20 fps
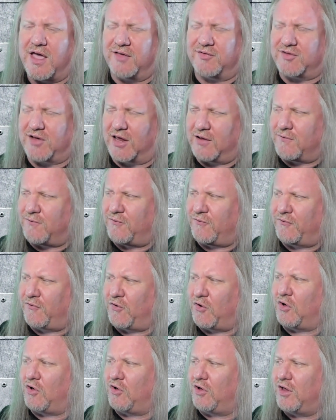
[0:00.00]
it's got a
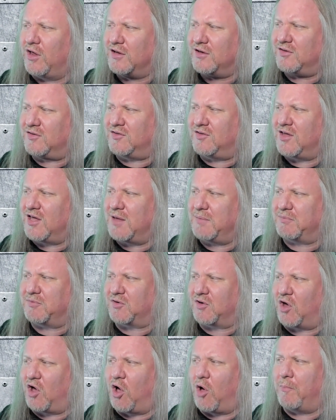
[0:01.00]
full, deep
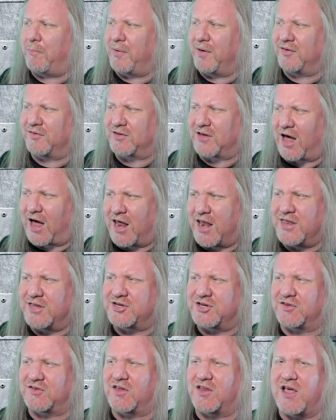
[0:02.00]
tone, but it's got
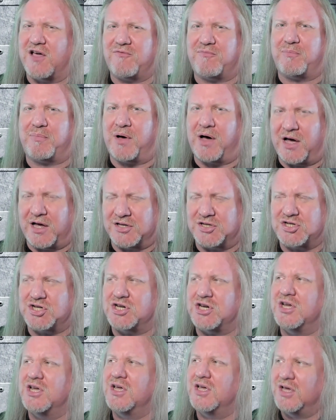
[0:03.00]
just enough
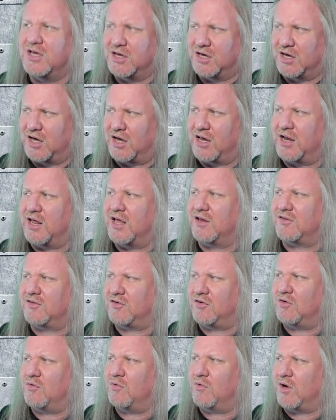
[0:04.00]
punch in it
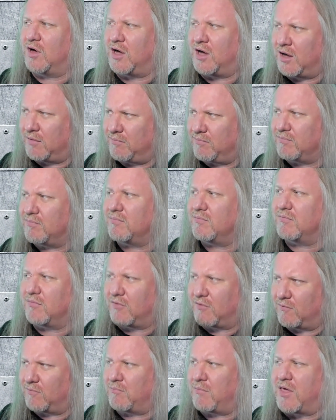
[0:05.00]
to uh,
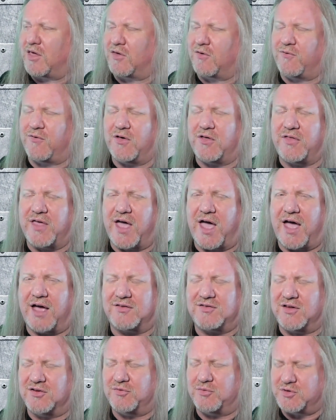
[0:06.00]
make you feel the
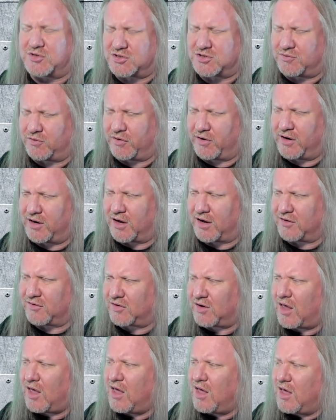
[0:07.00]
accents, which is really nice.